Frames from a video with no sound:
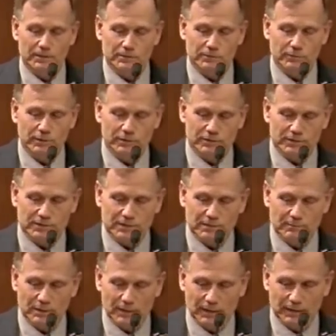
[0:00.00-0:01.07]
So here's a
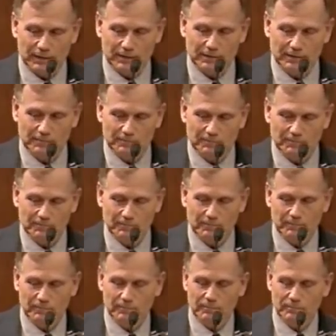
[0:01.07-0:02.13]
simulated.
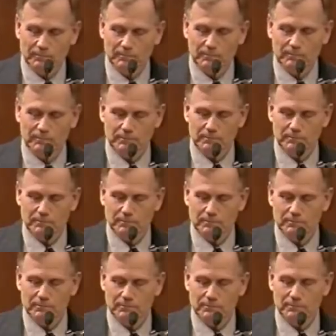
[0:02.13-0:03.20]
Yeah, yeah, yeah,
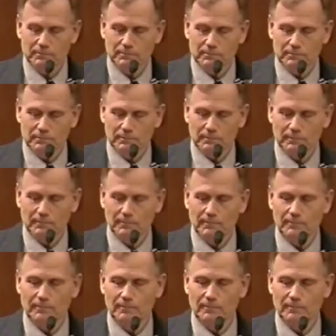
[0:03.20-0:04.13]
yeah, yeah.